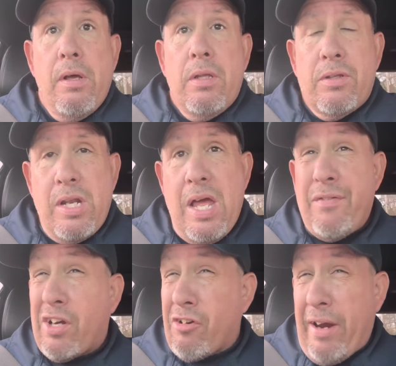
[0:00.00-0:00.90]
Do they have a
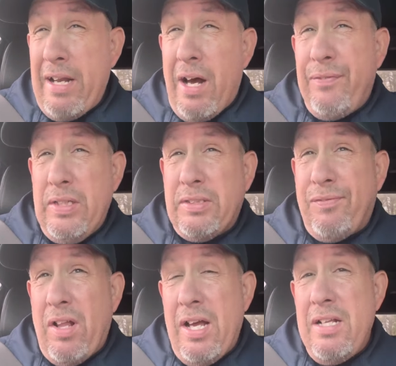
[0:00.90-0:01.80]
great offensive
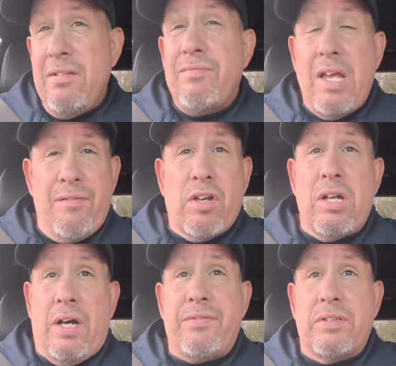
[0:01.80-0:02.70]
line? They have a good
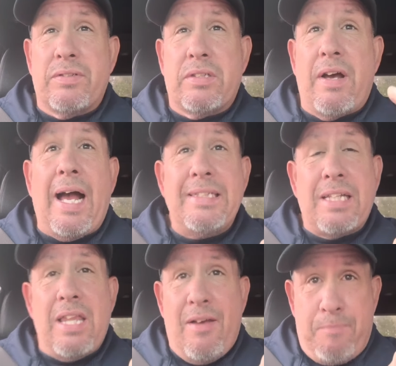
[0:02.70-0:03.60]
offensive line. I
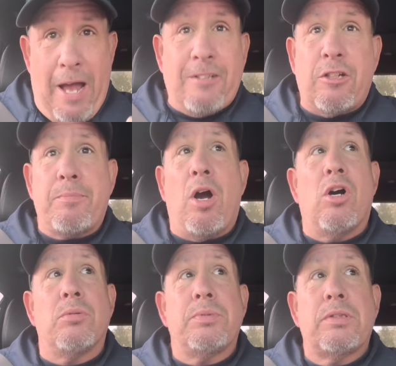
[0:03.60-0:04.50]
say they have Patrick
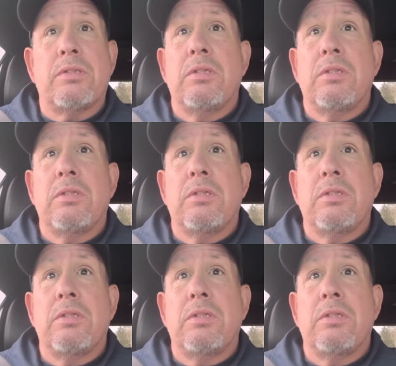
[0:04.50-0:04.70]
Mahomes.